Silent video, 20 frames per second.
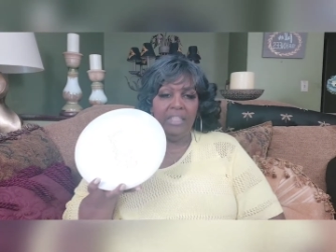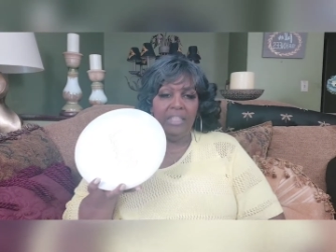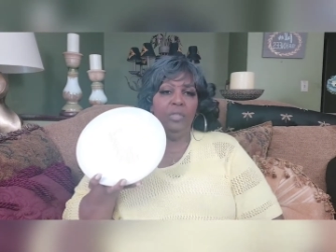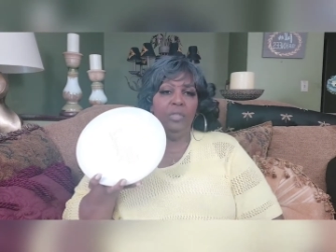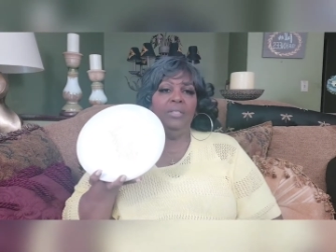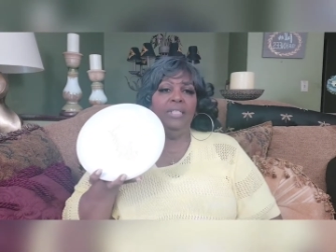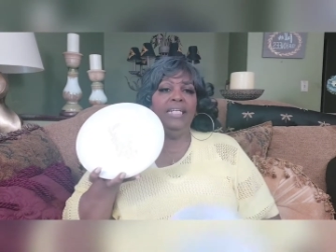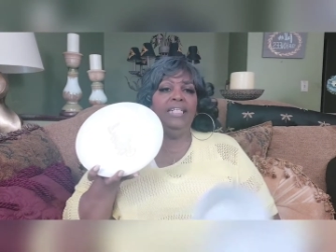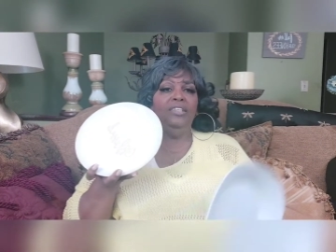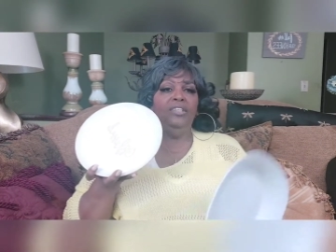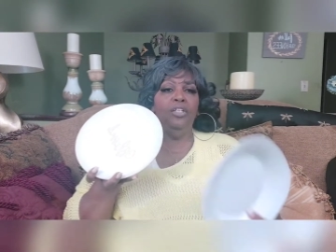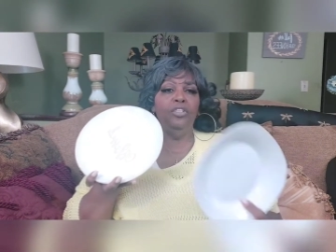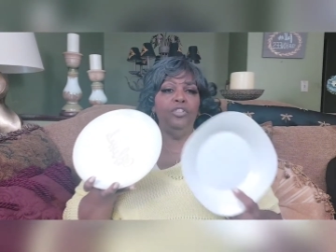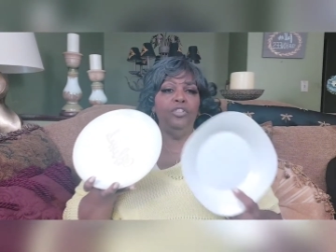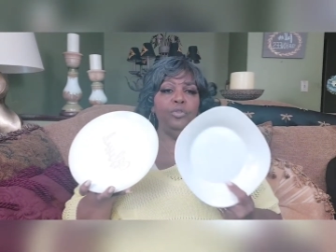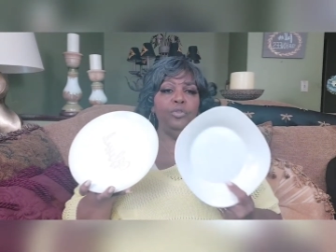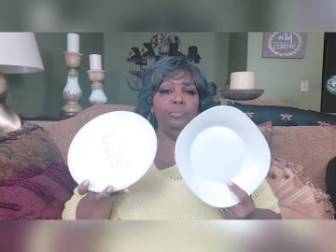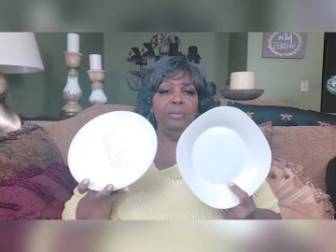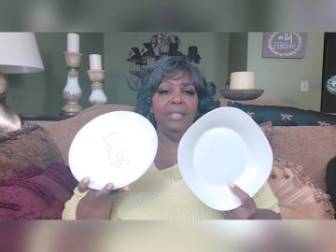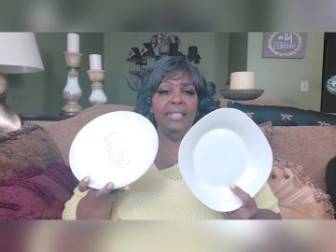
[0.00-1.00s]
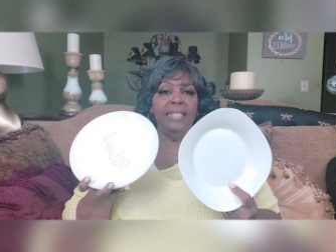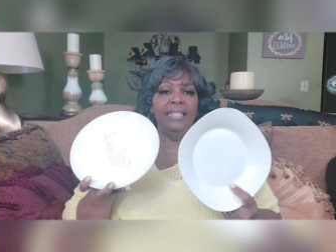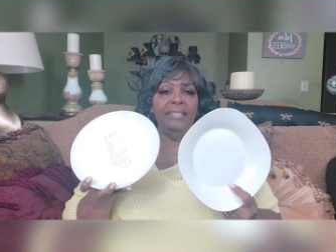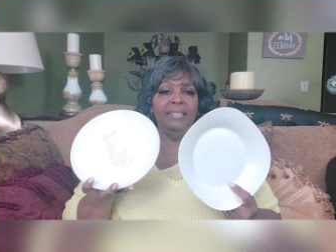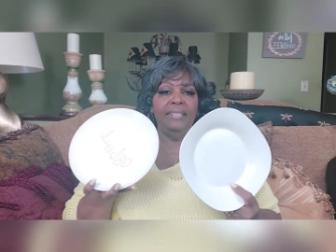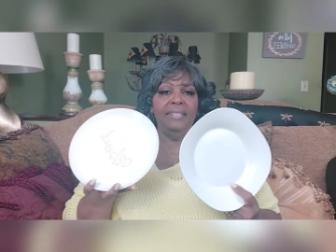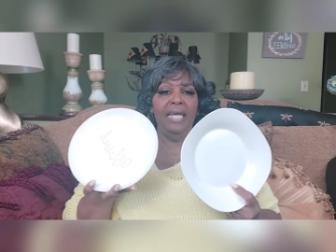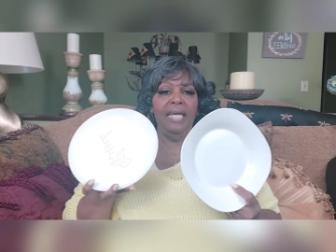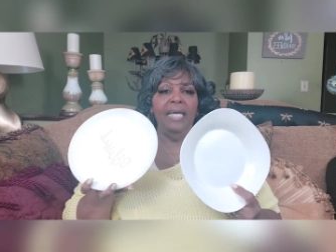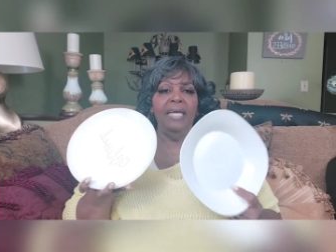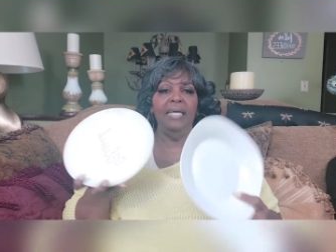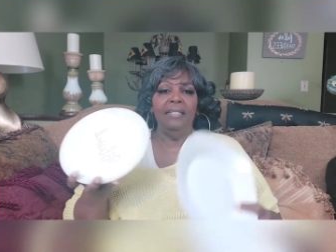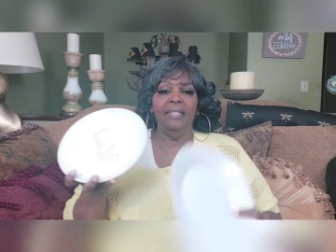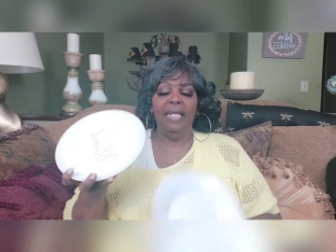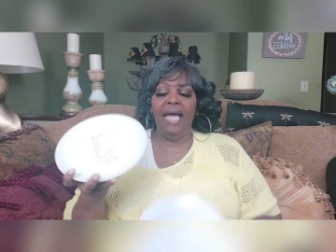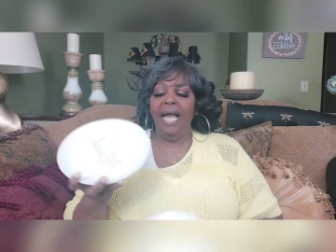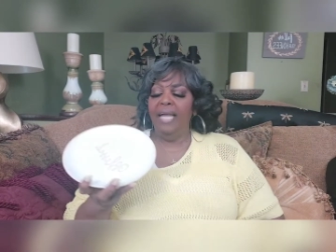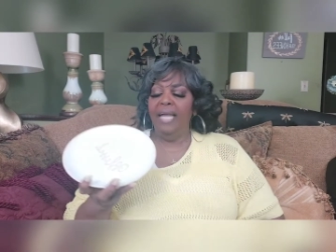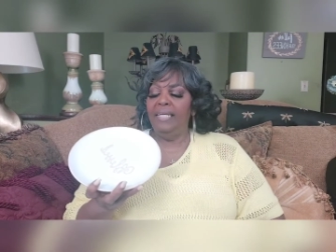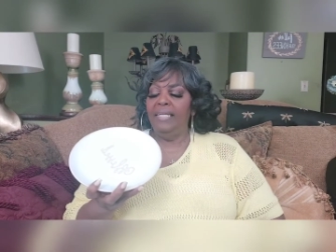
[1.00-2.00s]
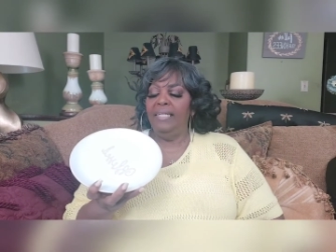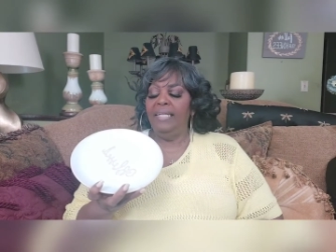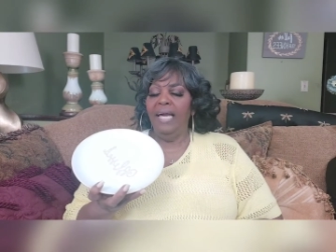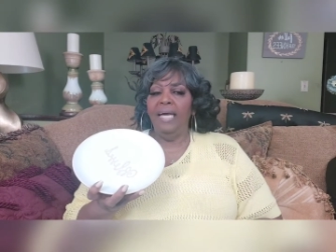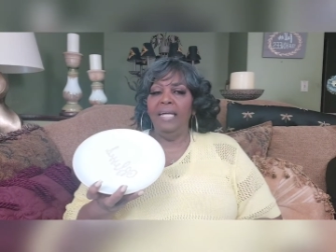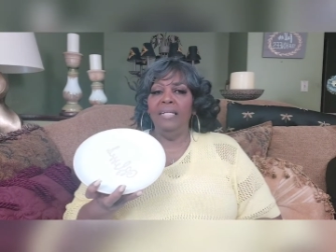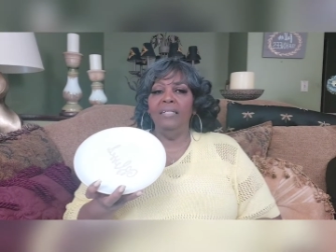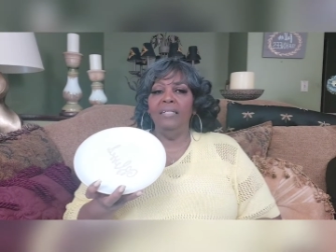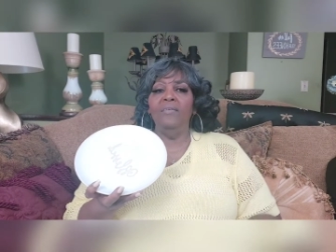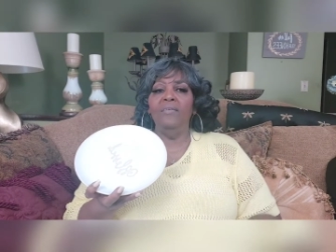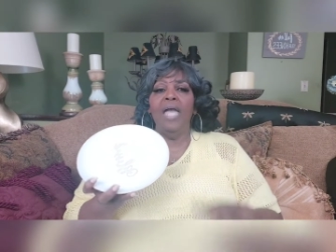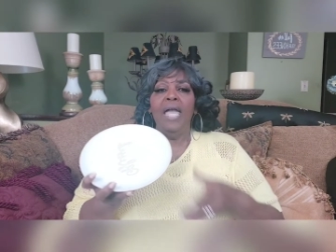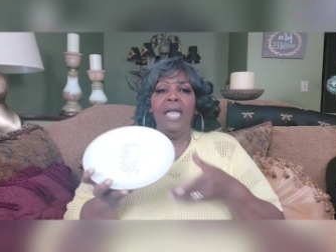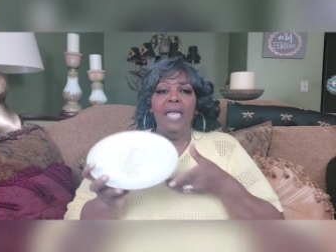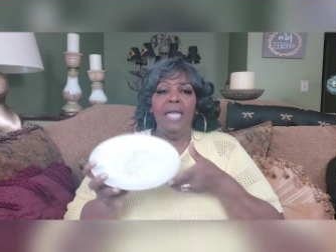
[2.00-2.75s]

So these are the two plates that I eat out of.